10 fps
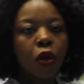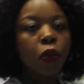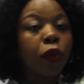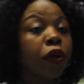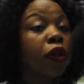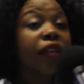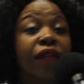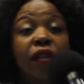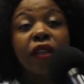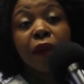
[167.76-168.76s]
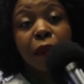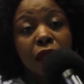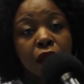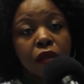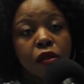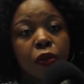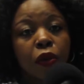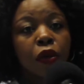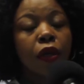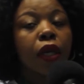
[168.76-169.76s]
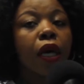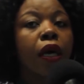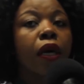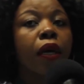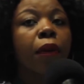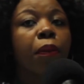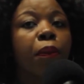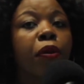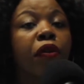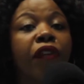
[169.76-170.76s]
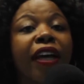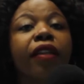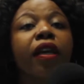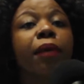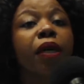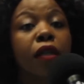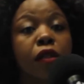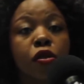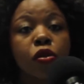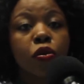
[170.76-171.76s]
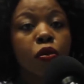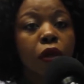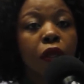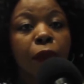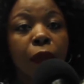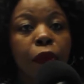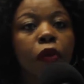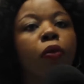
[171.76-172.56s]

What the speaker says: We don't give out chemicals. We don't provide chemicals to the people.